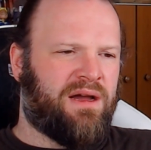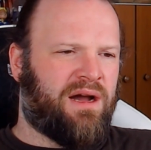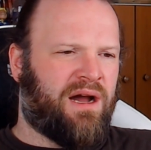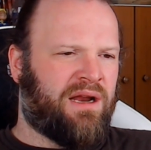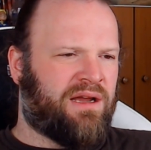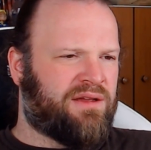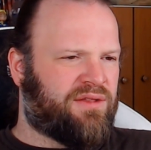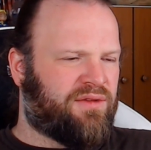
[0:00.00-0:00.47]

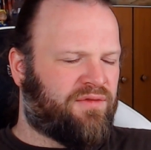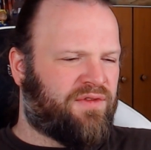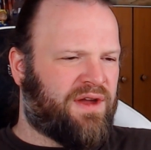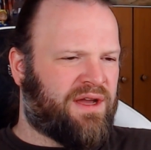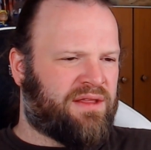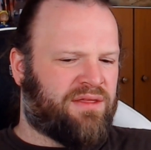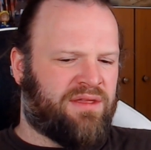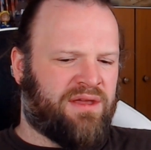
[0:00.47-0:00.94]
I like the
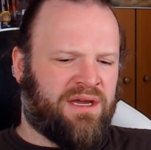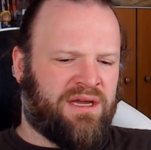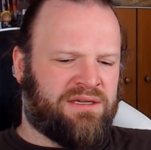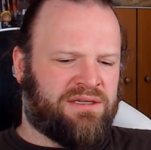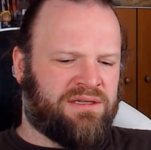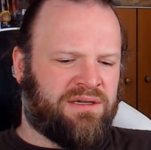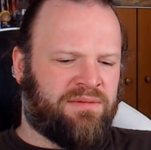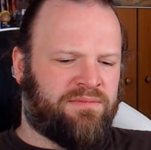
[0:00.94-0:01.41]
fact
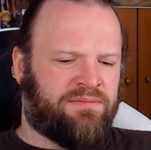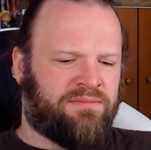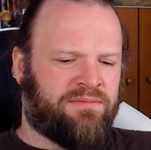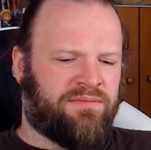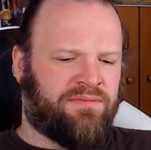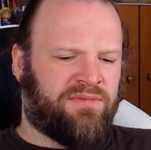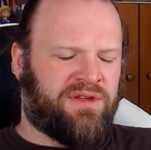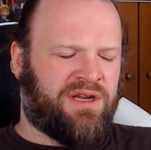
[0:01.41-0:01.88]
that
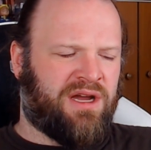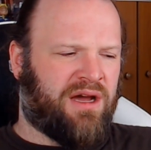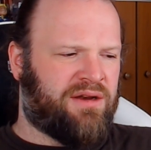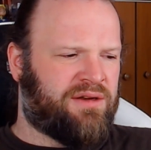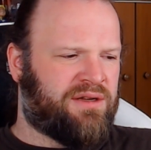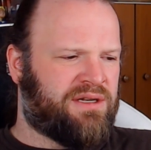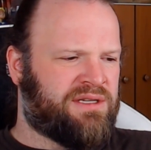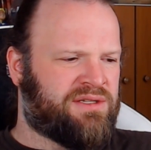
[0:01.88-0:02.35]

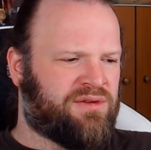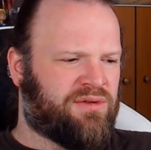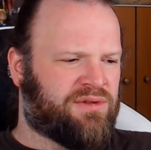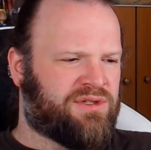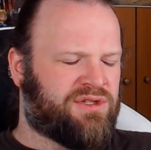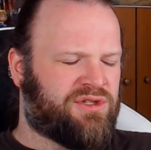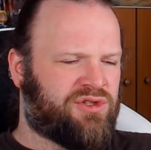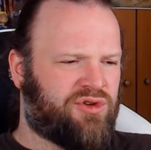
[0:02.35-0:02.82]
Kanda is
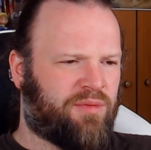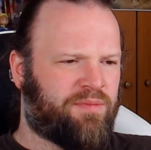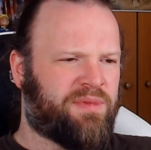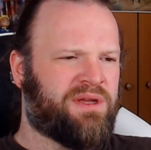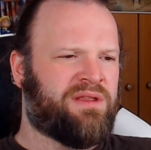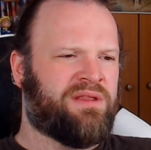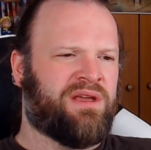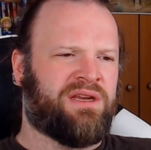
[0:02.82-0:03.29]
not
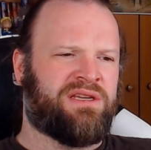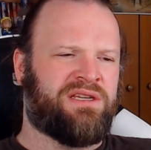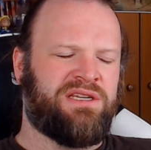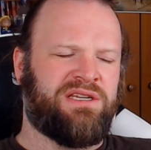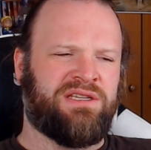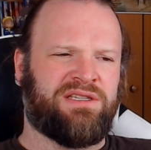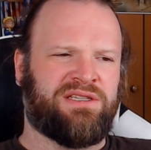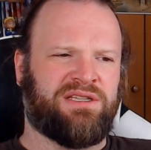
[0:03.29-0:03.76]
stopping that.
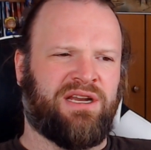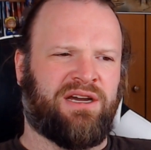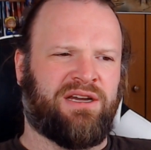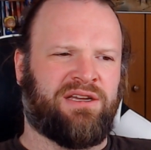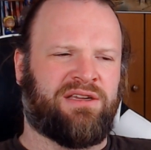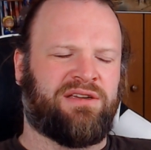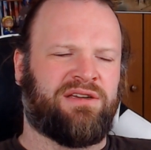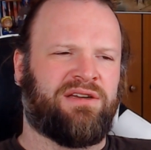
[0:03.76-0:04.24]
is
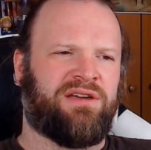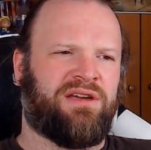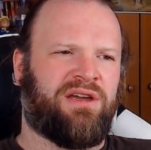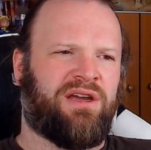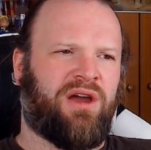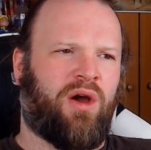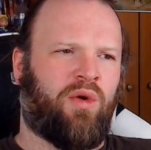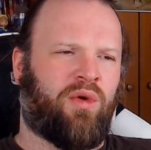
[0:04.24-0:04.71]
like,
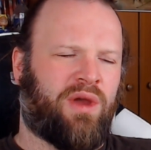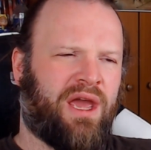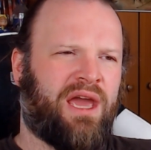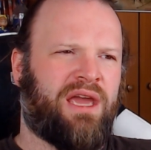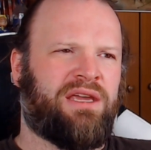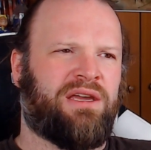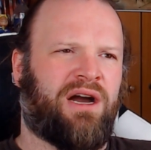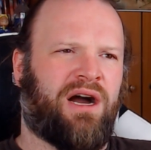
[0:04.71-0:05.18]

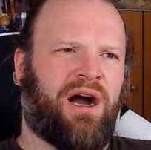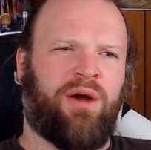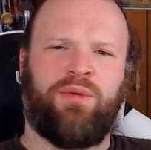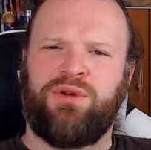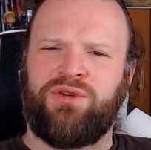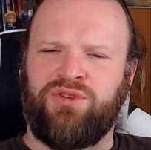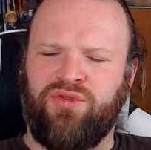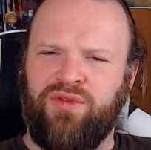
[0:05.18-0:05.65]
okay, I
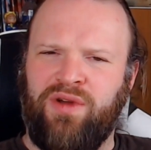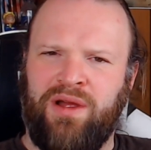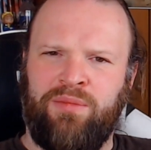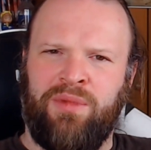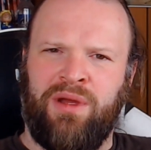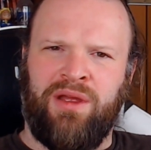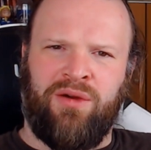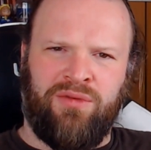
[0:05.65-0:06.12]
will try
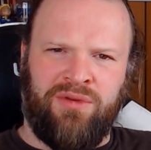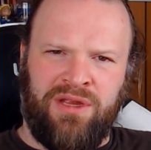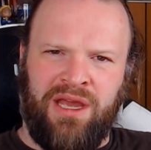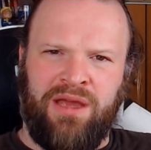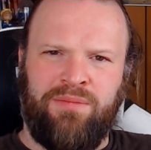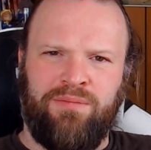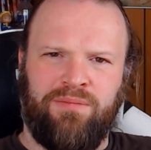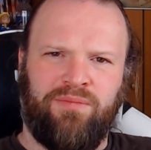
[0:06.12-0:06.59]
my own
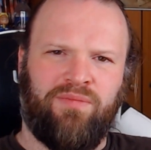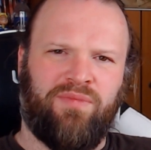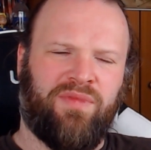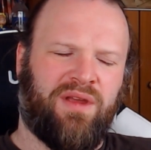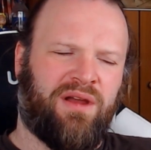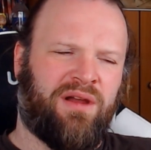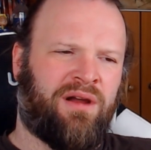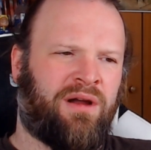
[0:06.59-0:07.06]
game,
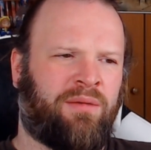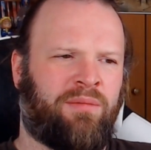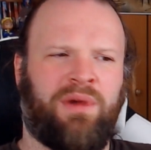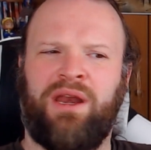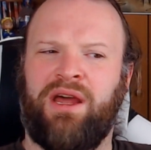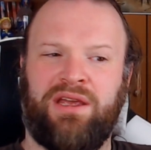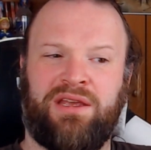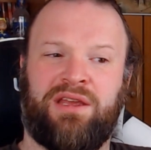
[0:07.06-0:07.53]

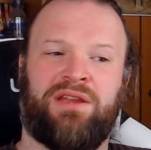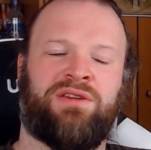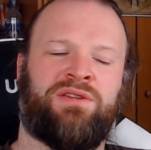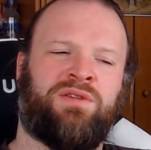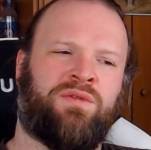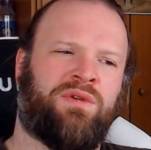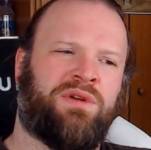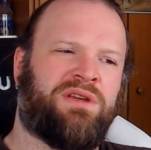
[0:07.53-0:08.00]
and I can
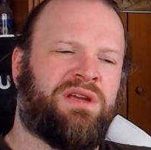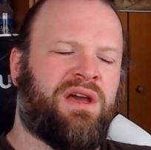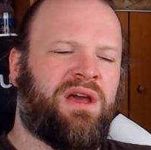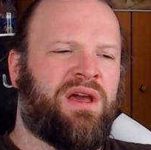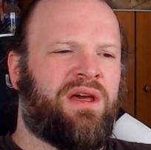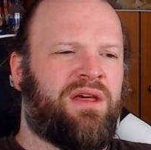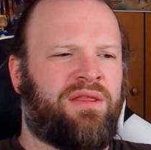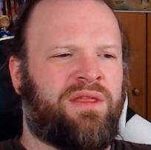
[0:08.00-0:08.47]
do it.
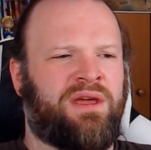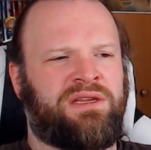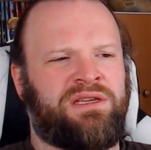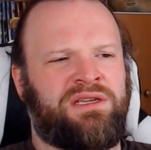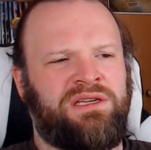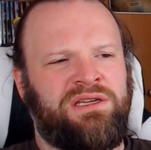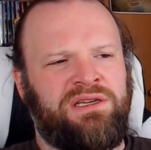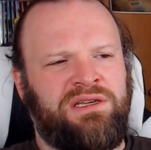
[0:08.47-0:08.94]
That
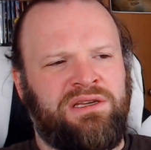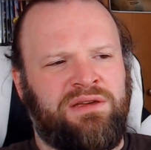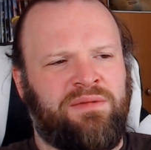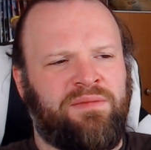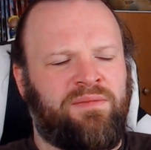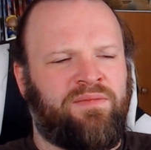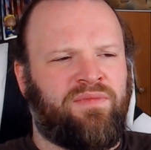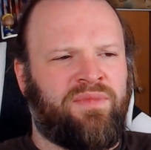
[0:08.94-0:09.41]
he
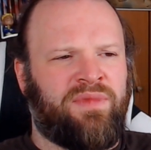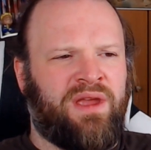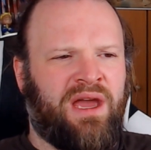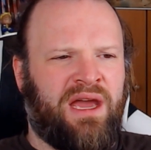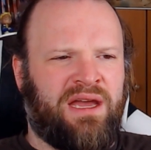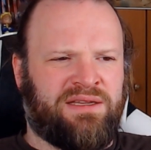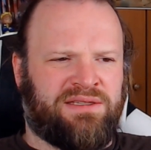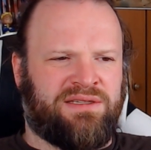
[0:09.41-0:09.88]

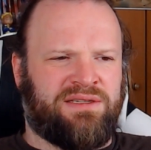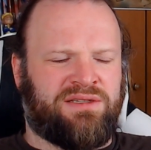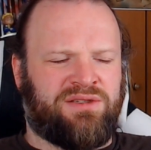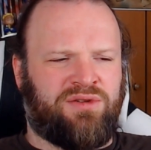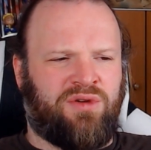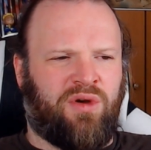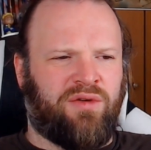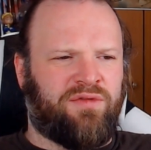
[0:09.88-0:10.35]
has this
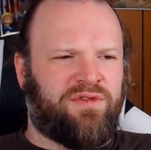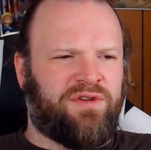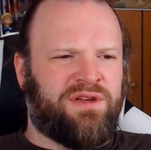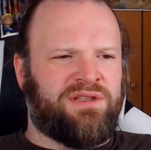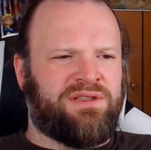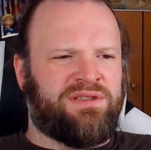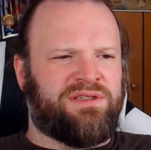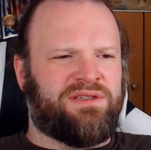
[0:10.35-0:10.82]

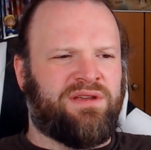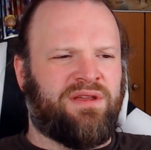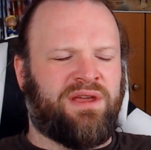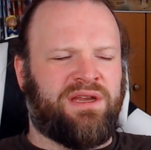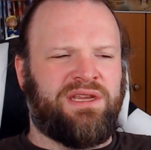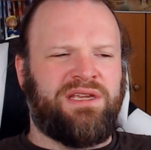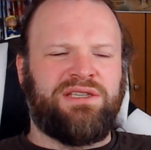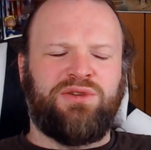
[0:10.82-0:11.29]
confidence,
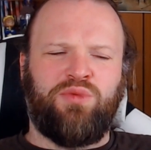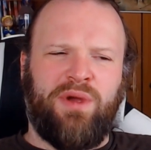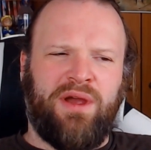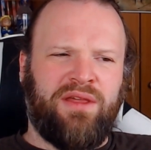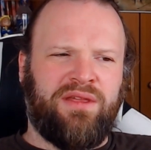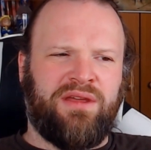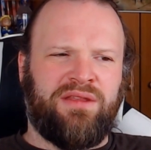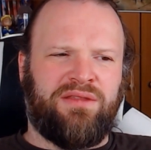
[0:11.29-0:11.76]
that he's
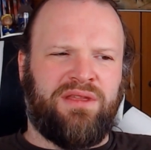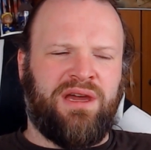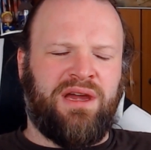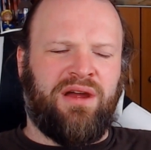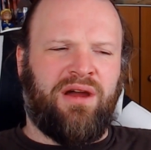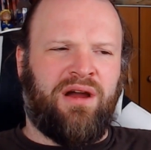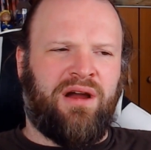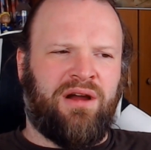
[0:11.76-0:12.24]
aware that
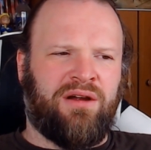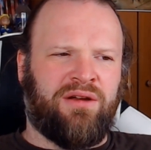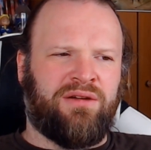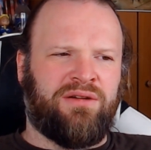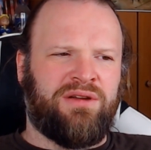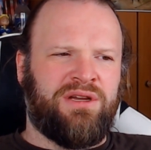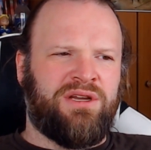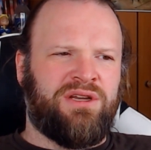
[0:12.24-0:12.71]
there
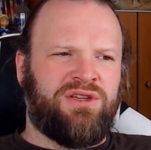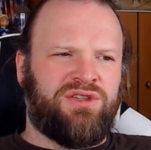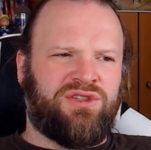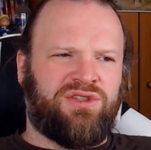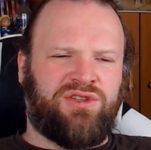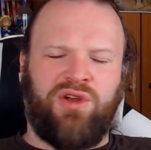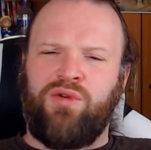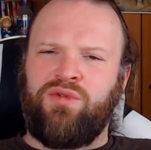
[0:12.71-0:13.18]
are
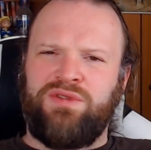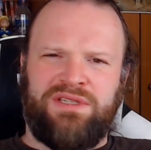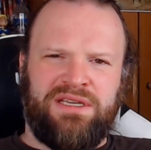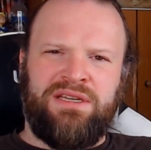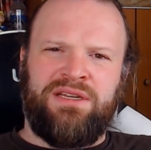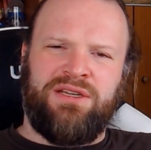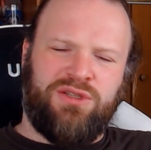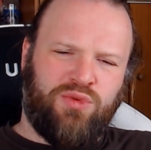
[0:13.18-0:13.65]
stones
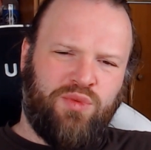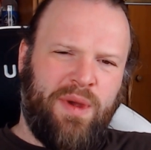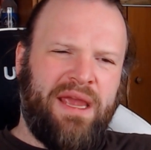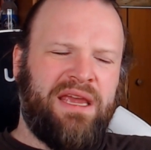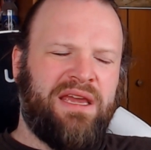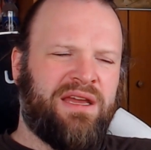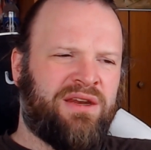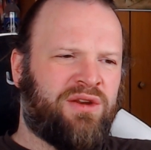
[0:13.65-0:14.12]
in his
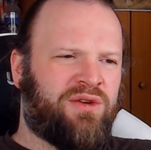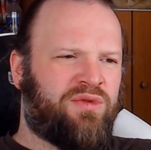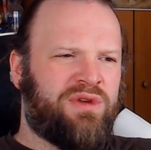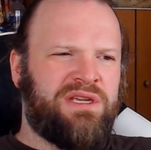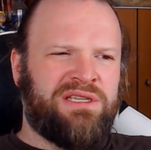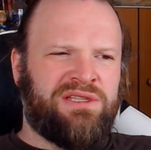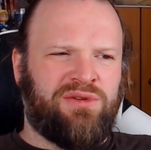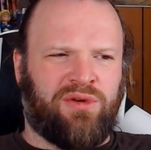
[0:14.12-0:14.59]
way and it
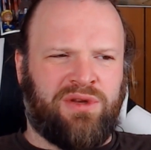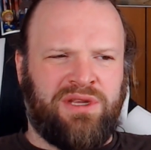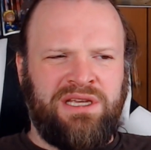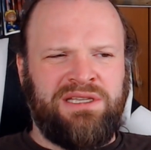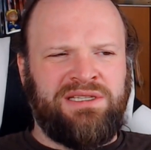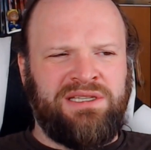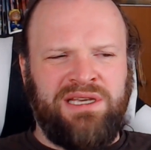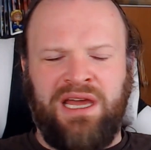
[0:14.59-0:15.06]
is not
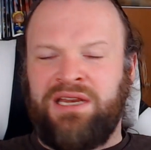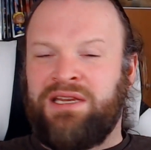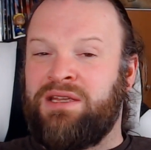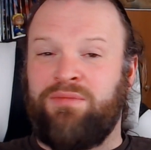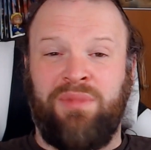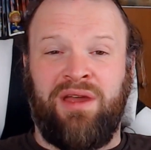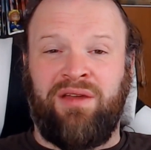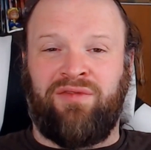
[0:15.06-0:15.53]
easy and
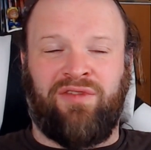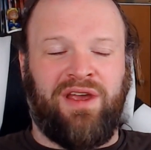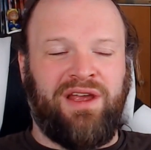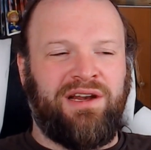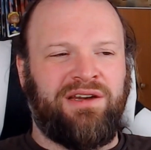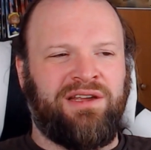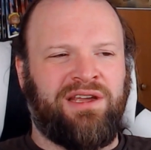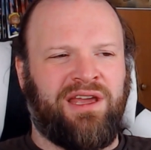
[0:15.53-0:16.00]
he may
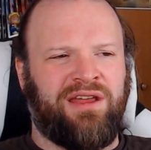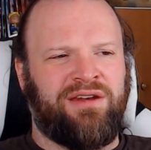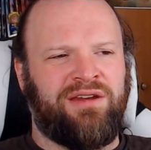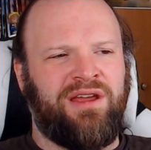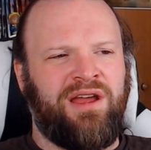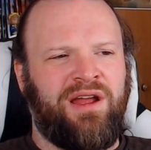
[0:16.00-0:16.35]
fail again.